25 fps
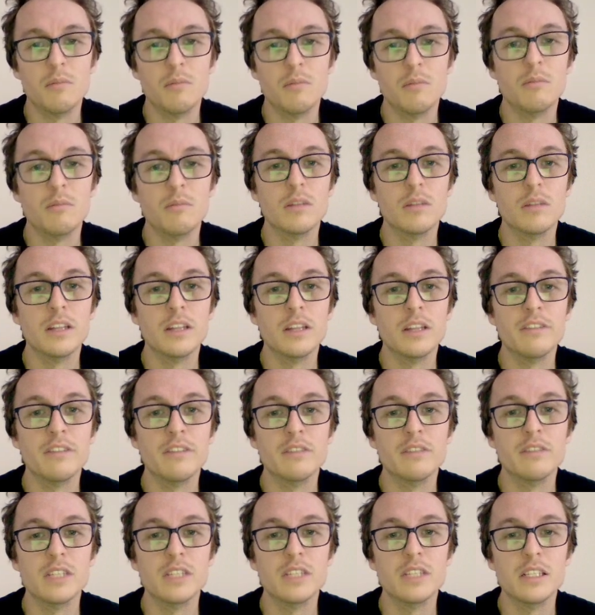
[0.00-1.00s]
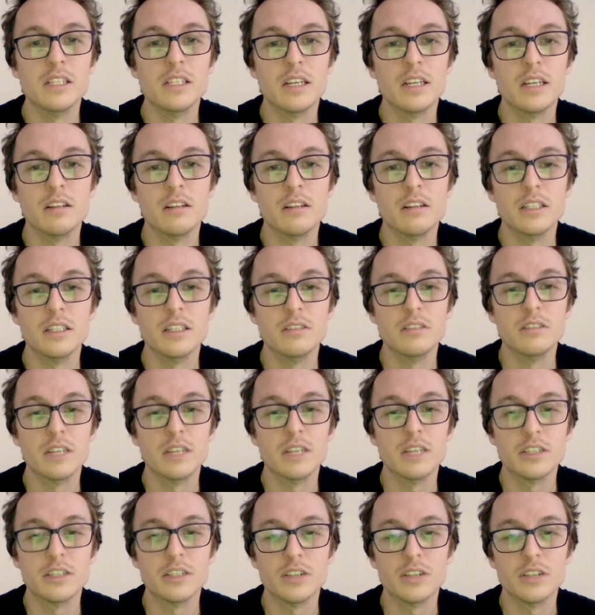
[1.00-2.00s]
level of detail that your
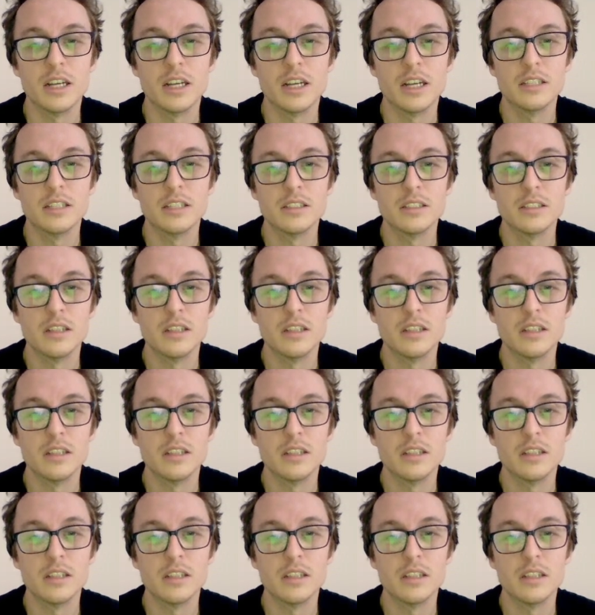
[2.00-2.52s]
texture has,